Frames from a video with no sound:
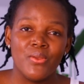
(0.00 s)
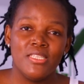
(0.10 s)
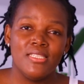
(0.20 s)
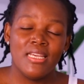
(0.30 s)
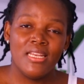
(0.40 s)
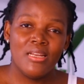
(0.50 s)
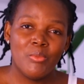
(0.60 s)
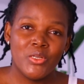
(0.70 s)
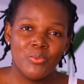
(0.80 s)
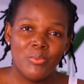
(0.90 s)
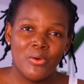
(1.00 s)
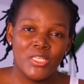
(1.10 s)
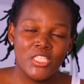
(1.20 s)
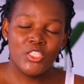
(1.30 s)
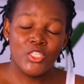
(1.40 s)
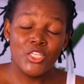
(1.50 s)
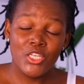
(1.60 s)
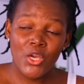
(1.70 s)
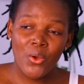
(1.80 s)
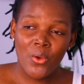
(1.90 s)
design a mood board to
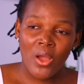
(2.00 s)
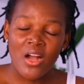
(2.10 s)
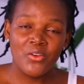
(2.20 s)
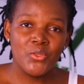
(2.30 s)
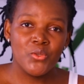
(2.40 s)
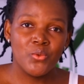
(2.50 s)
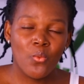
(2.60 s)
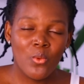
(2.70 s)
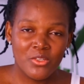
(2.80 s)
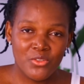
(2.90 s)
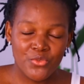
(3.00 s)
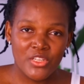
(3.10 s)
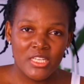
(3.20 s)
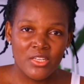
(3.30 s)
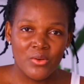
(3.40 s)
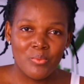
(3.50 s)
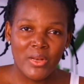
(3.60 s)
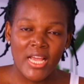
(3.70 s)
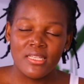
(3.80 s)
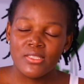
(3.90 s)
know how you want to feel in your
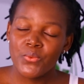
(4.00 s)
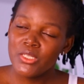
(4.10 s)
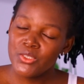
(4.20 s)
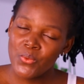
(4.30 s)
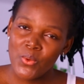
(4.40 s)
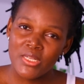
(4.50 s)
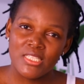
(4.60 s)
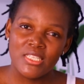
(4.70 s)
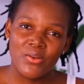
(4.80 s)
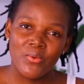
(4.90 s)
place, what you want in your